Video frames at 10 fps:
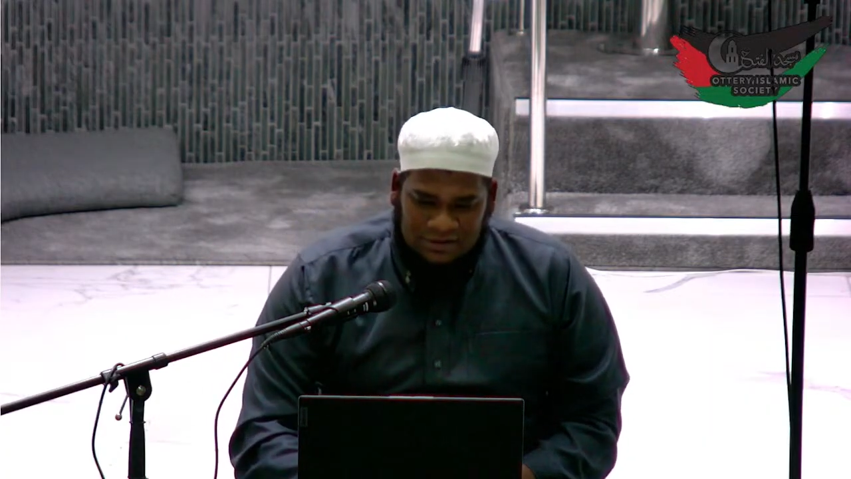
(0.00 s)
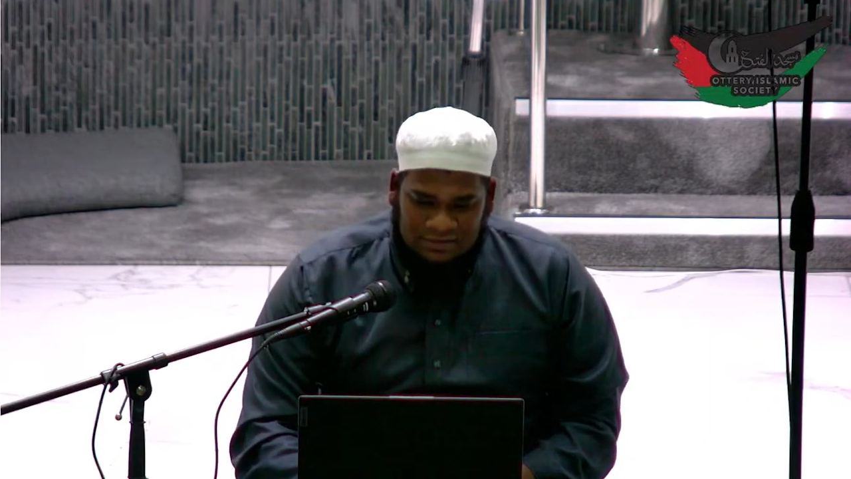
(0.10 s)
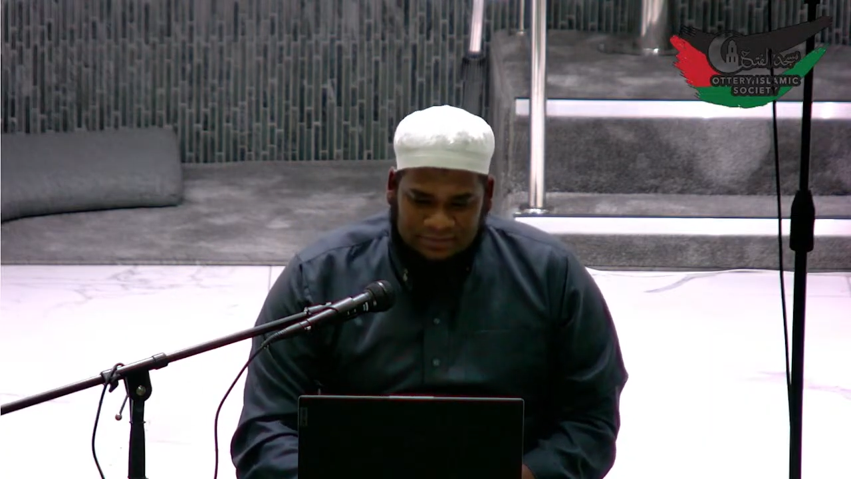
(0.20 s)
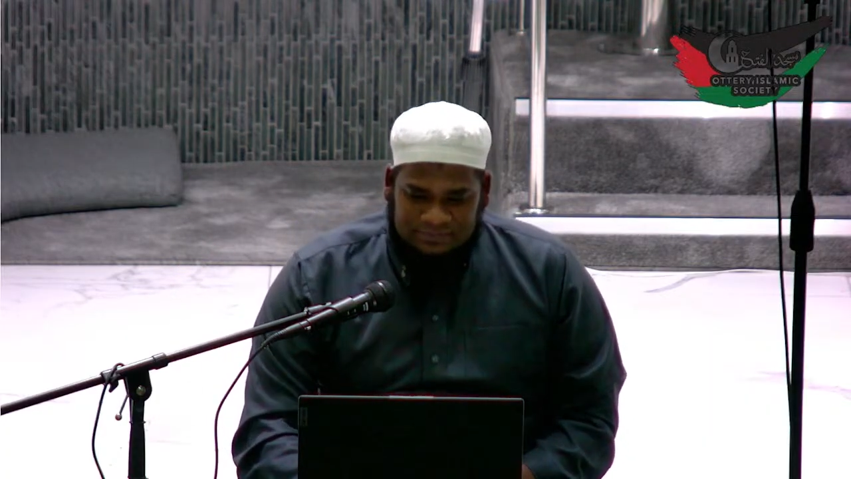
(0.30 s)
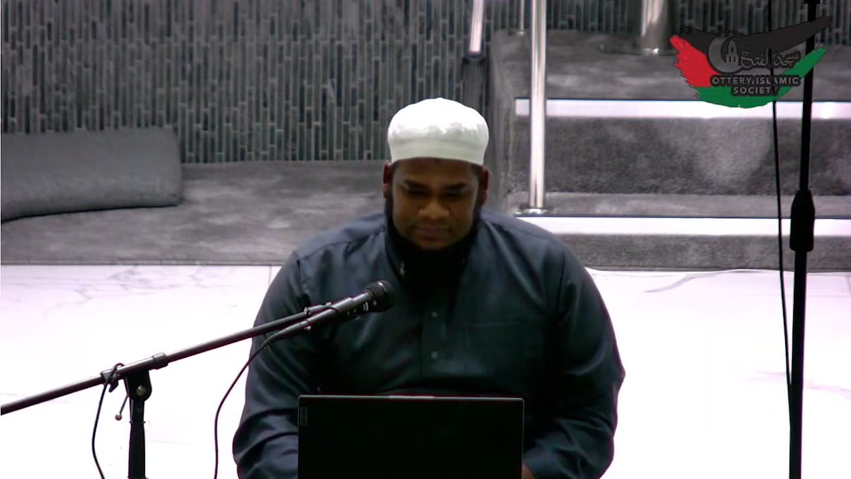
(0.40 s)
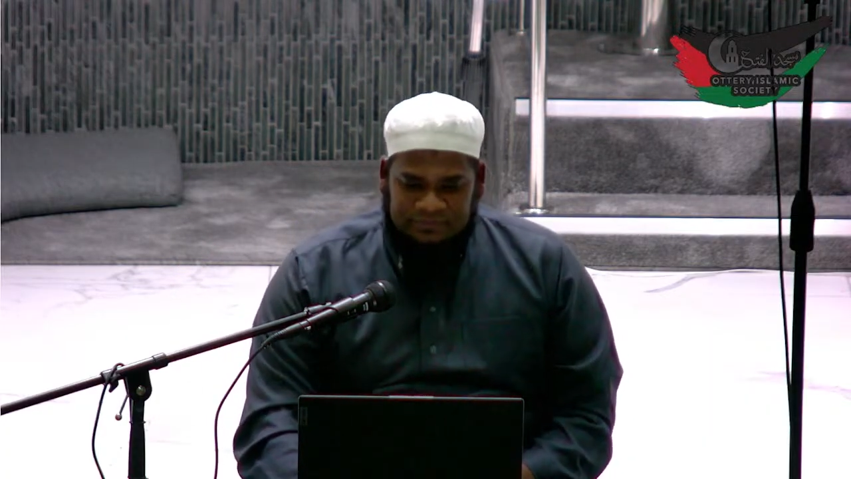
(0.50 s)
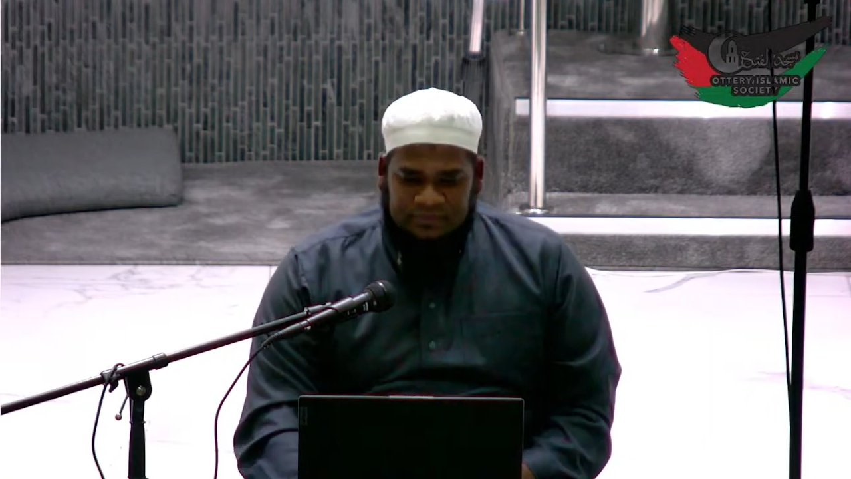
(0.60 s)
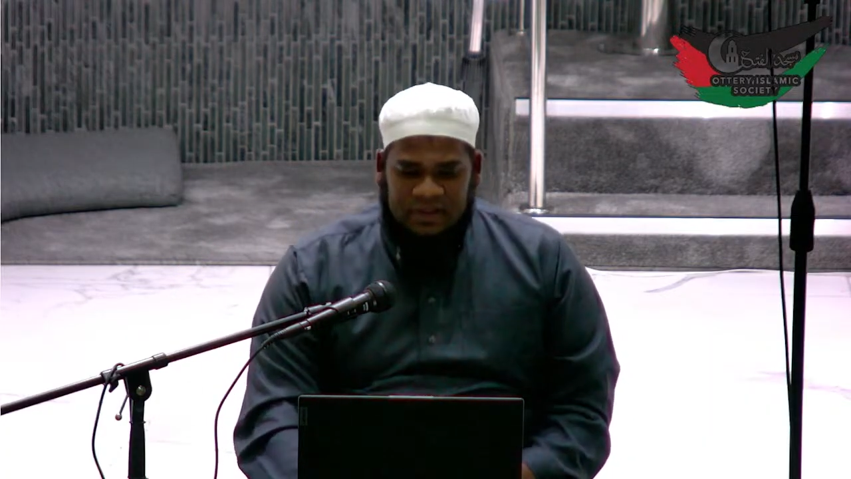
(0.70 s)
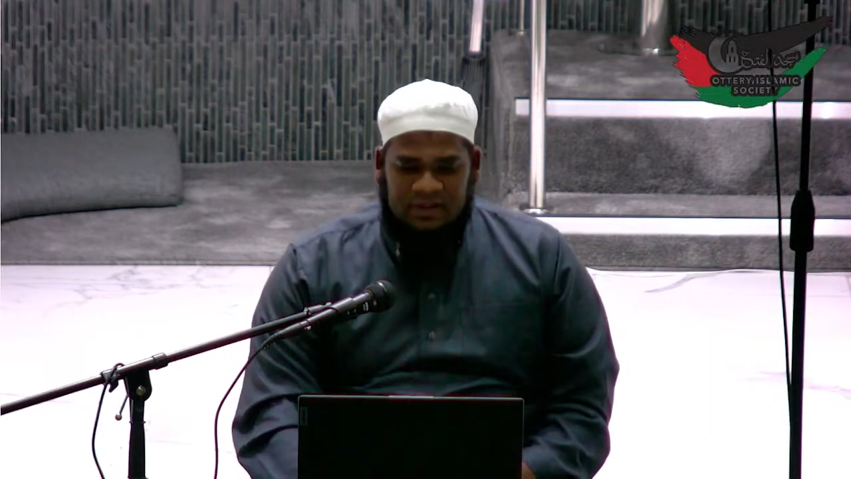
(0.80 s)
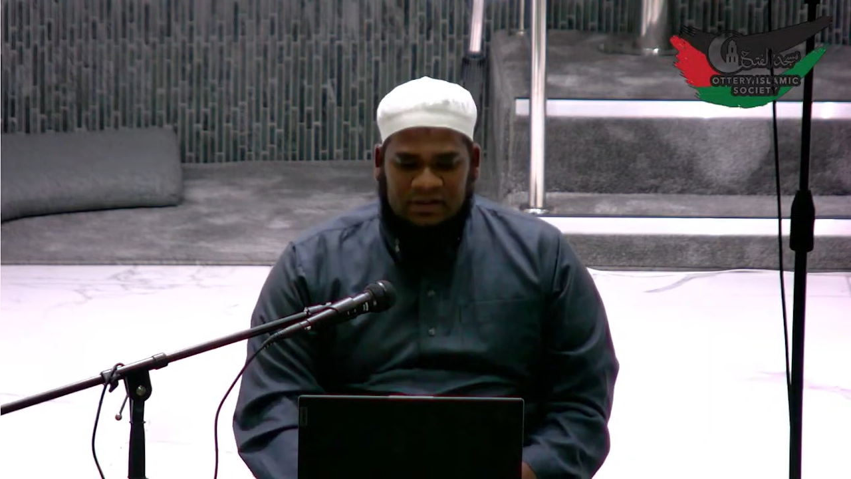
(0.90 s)
So
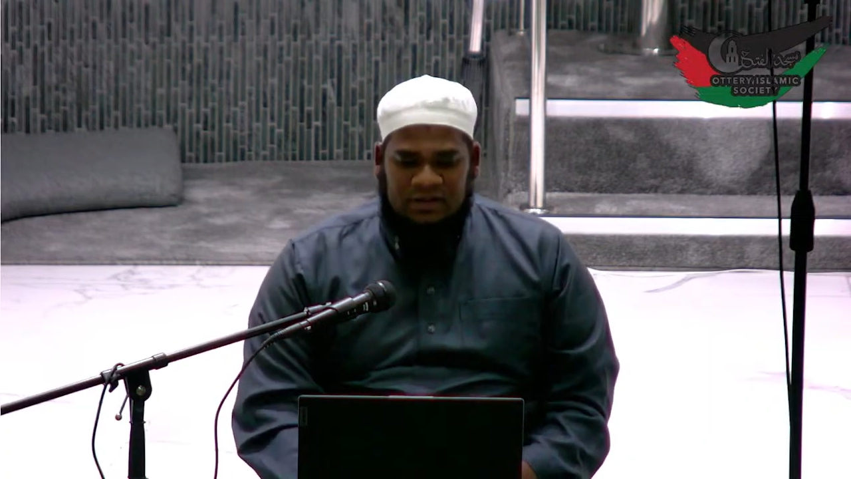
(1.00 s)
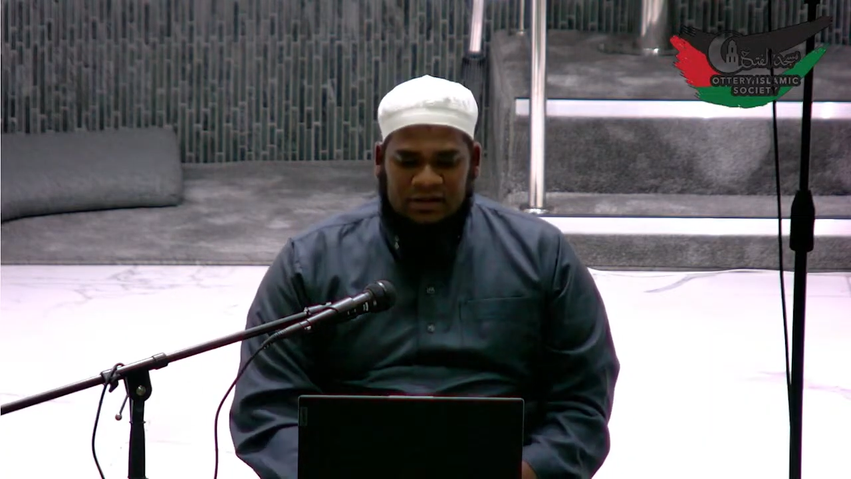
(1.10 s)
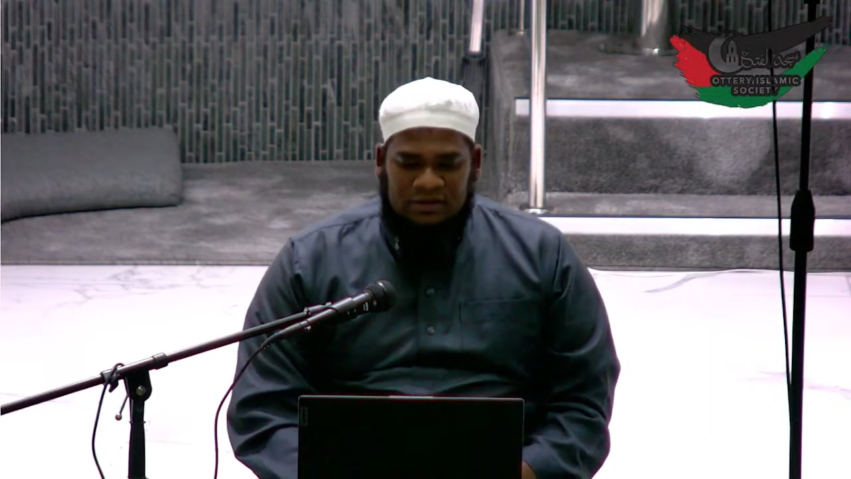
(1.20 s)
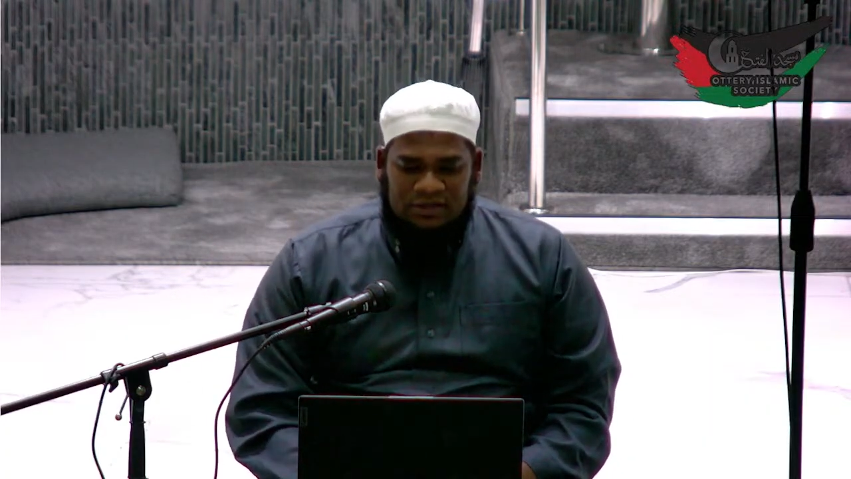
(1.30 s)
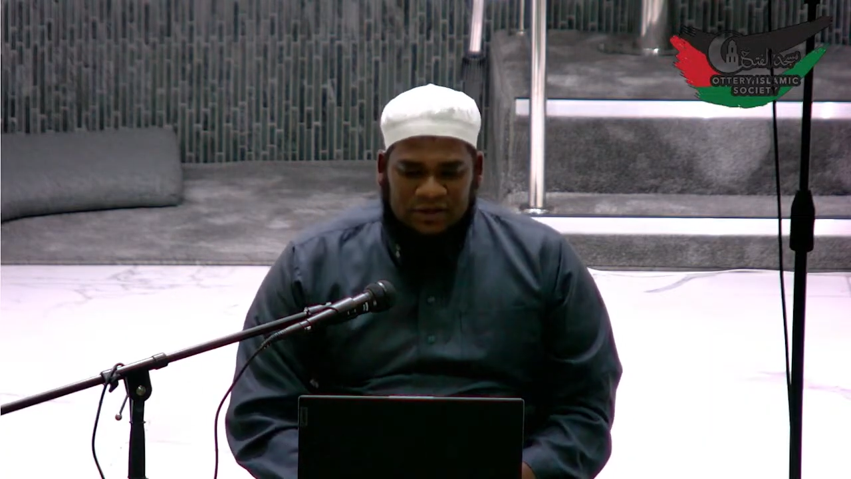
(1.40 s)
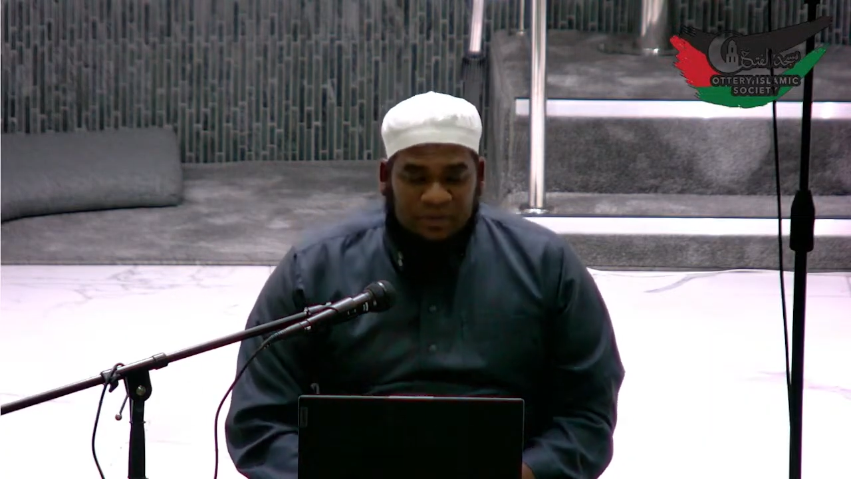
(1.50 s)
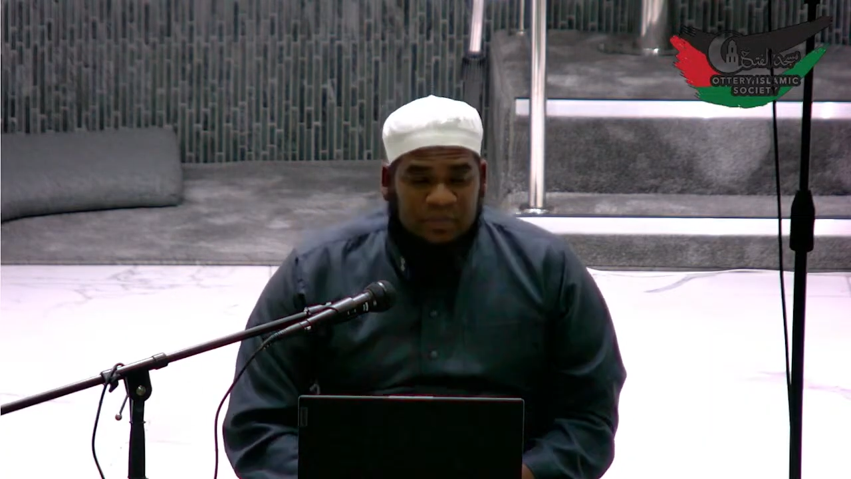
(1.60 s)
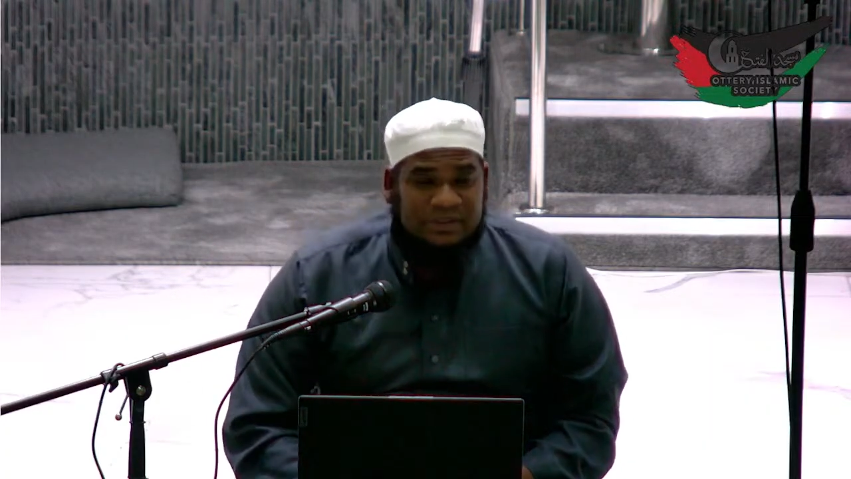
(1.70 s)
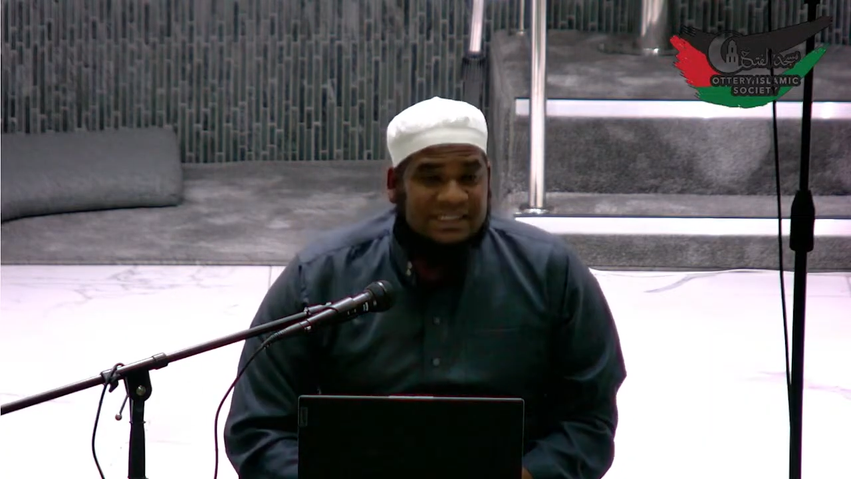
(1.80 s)
if